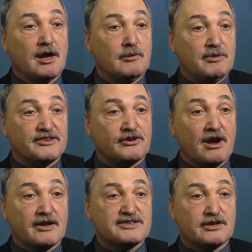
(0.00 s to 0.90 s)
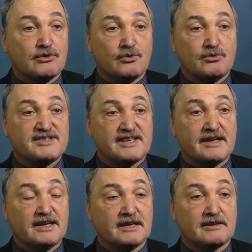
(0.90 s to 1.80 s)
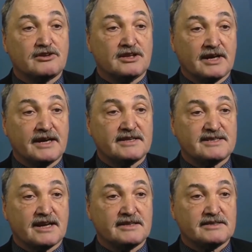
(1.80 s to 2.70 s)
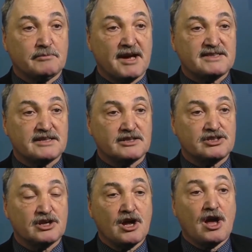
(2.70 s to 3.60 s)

But they're also sending the United States a message.